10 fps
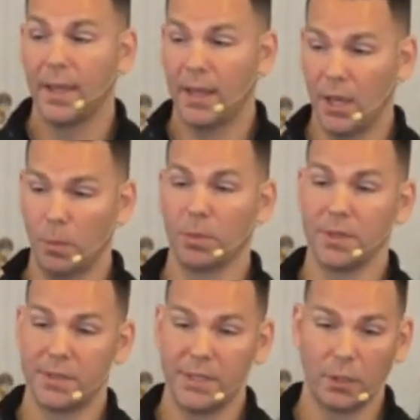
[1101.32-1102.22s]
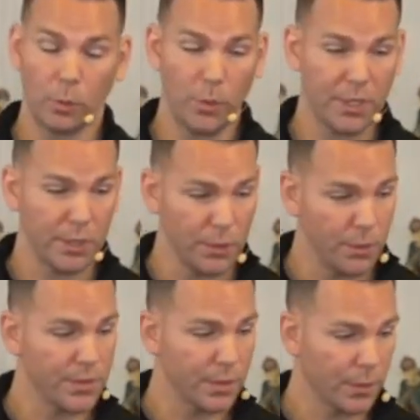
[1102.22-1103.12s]
helpless here, and we can
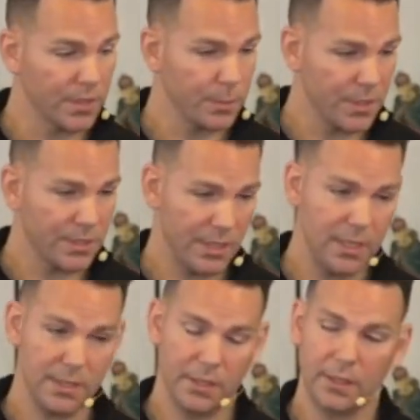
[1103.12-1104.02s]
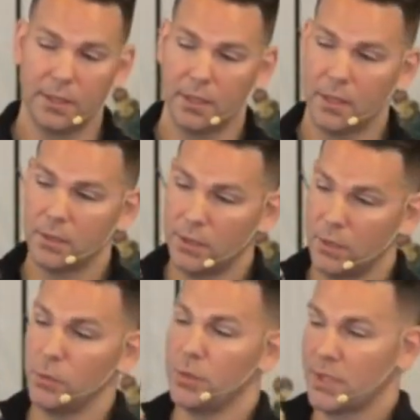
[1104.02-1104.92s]
use the Christmas season to
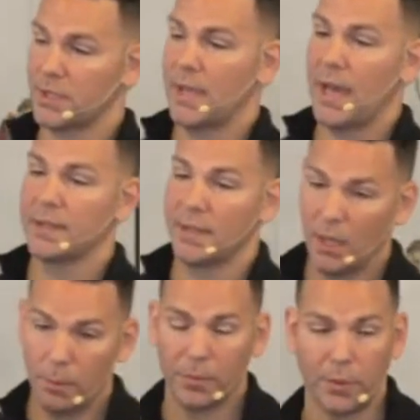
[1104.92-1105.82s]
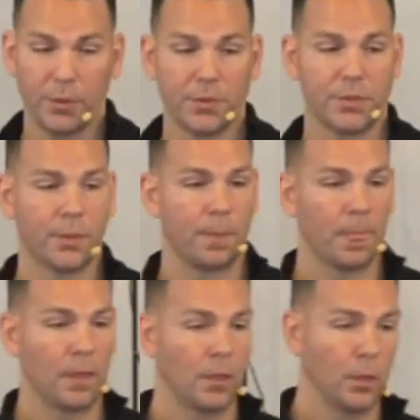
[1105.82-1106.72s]
do just that, to help those
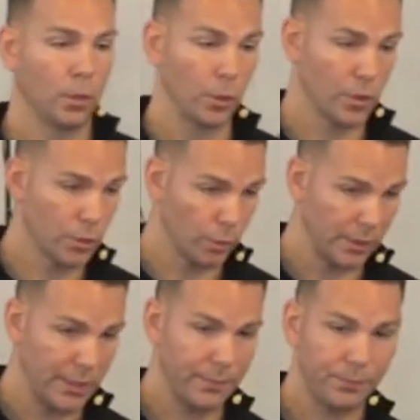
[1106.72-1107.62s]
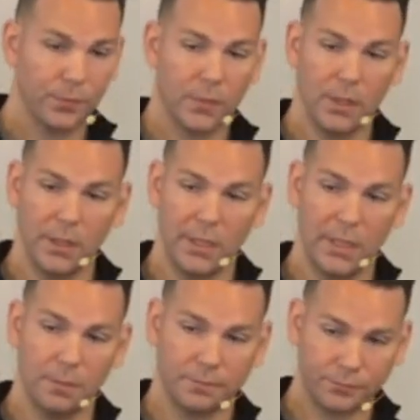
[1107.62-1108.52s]
who are truly in
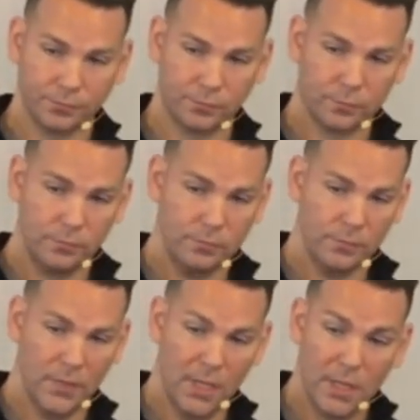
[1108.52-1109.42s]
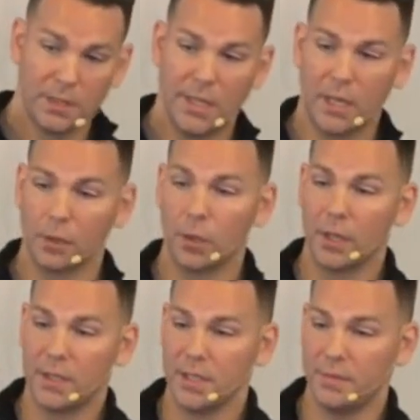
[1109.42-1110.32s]
need. Take a look
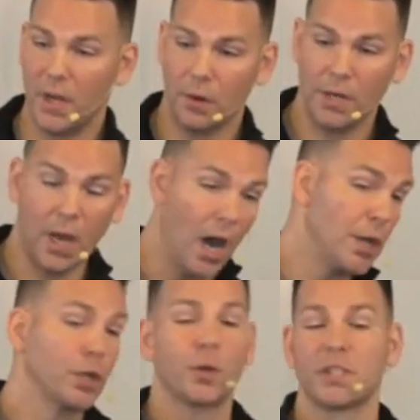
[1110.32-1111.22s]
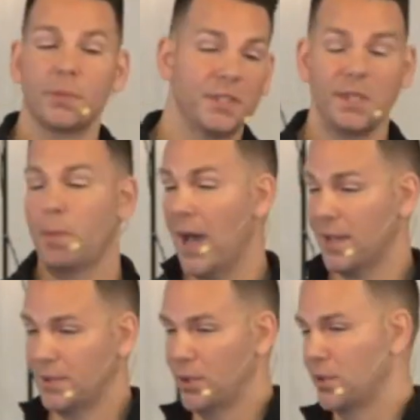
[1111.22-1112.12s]
at this very un-Christmassy
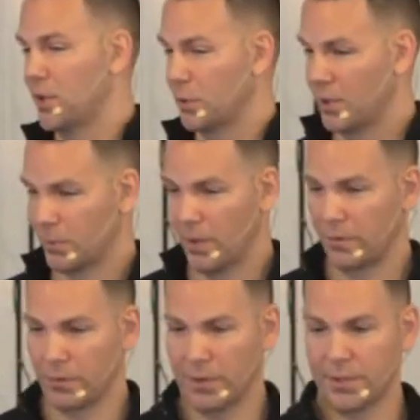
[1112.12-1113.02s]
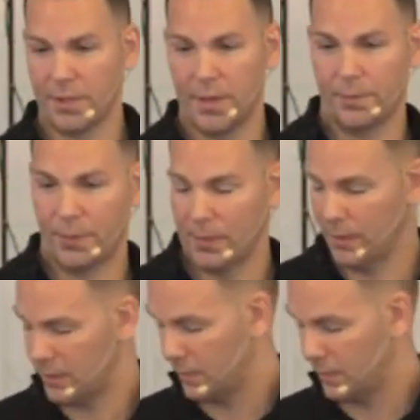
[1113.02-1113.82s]
passage that Joyce read for us, eh? It's a